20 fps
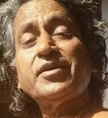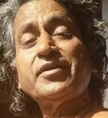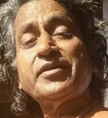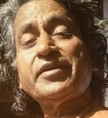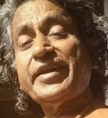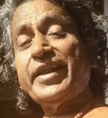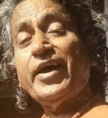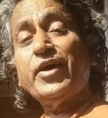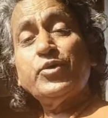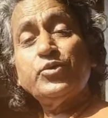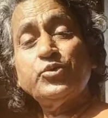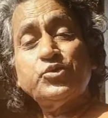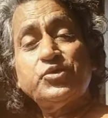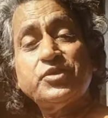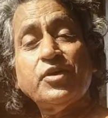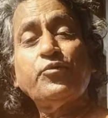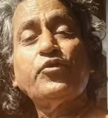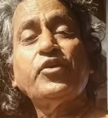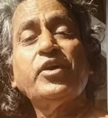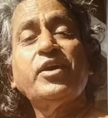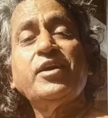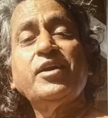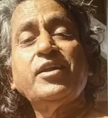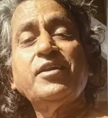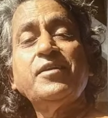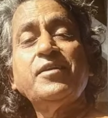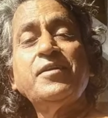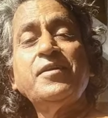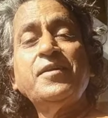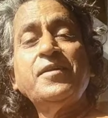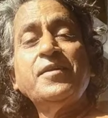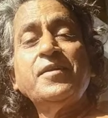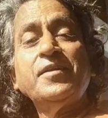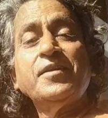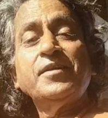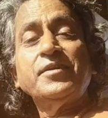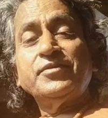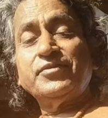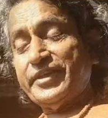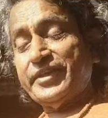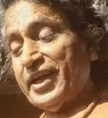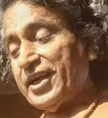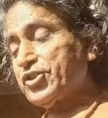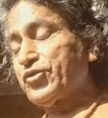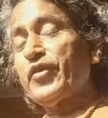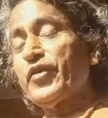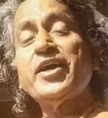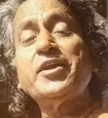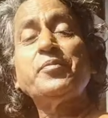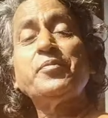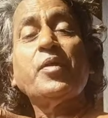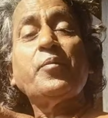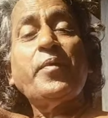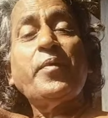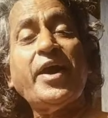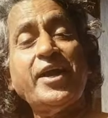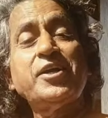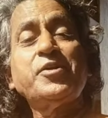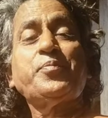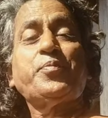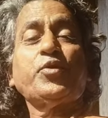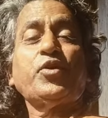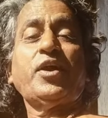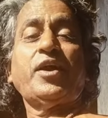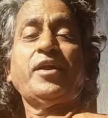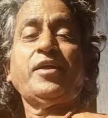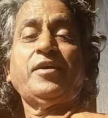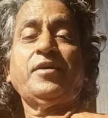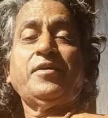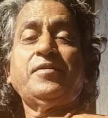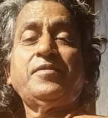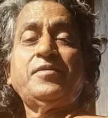renounce the world. That's why in Brahmanda Purana,